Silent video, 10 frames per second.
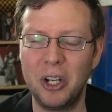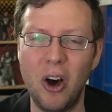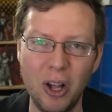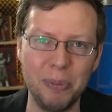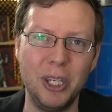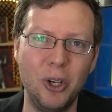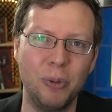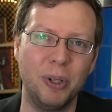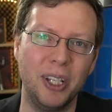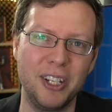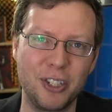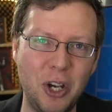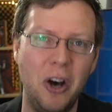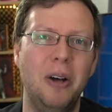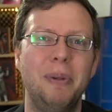Call me humorless.
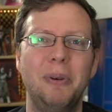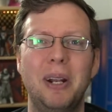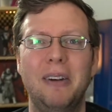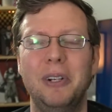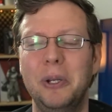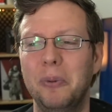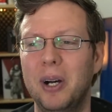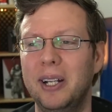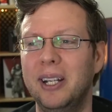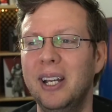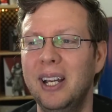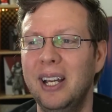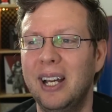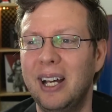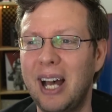Call me whatever you want.
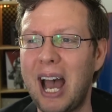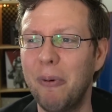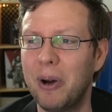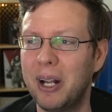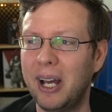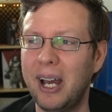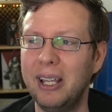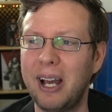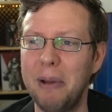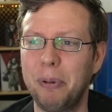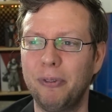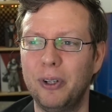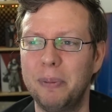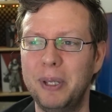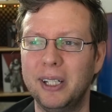Uh, I want to. I I
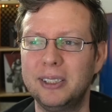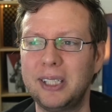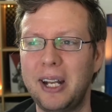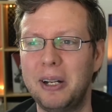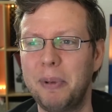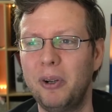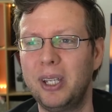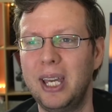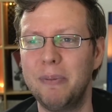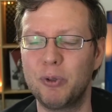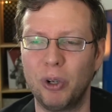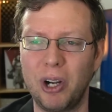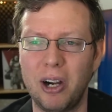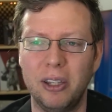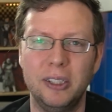prefer to be excited about games,
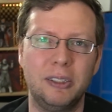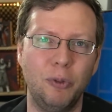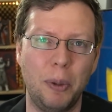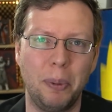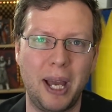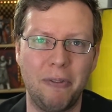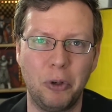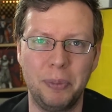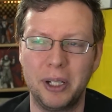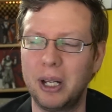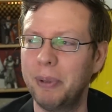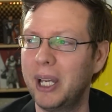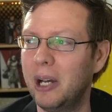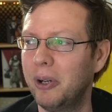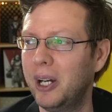regardless of what platform they're
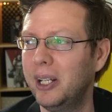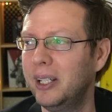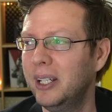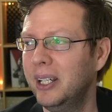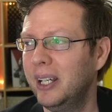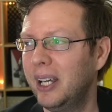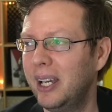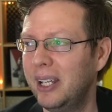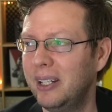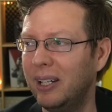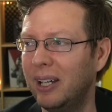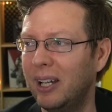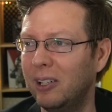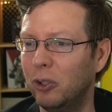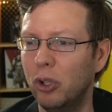coming out on, and
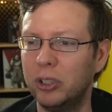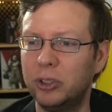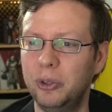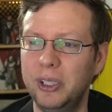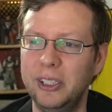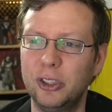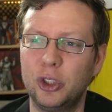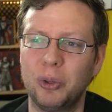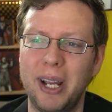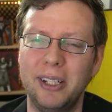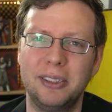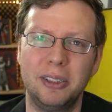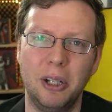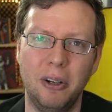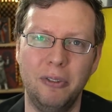uh, look to the strengths
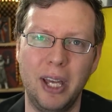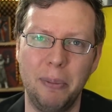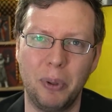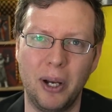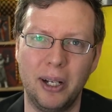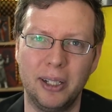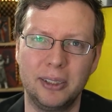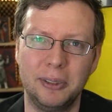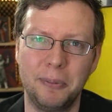of a product.